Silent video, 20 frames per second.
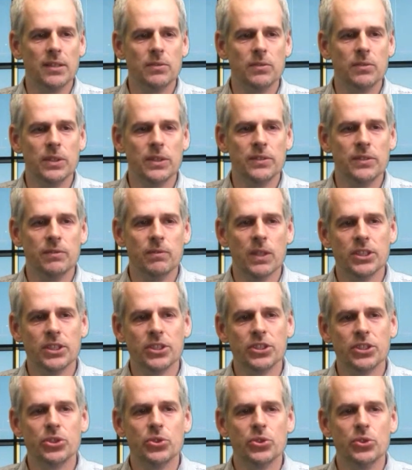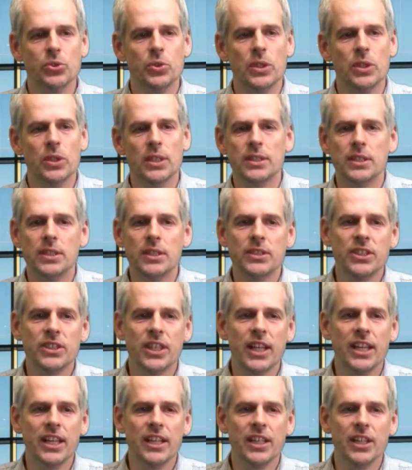wanted to
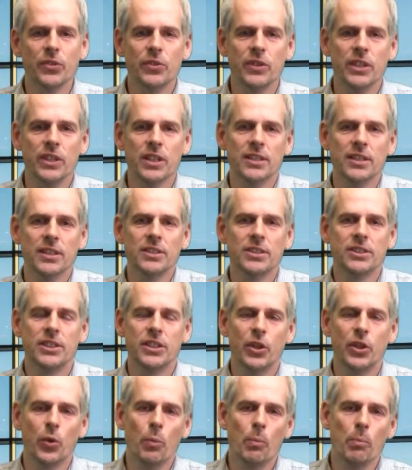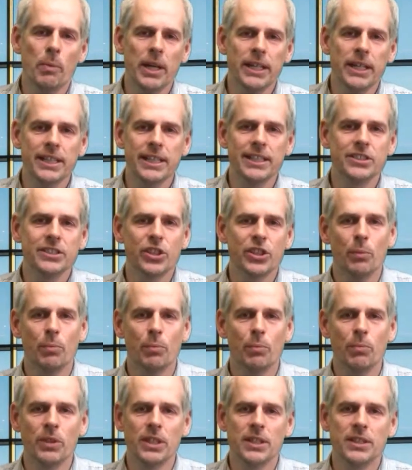say that we are still making some
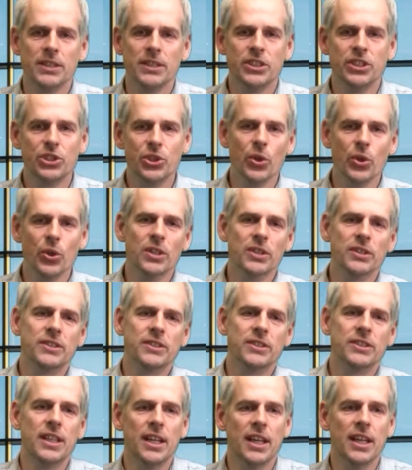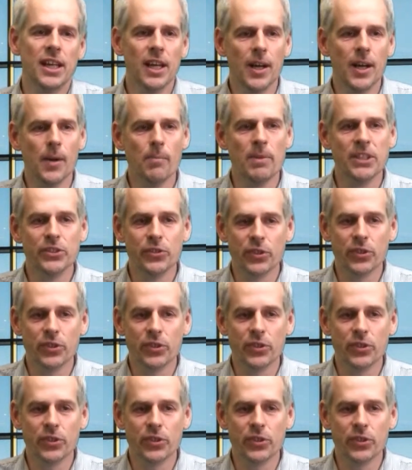really short instruction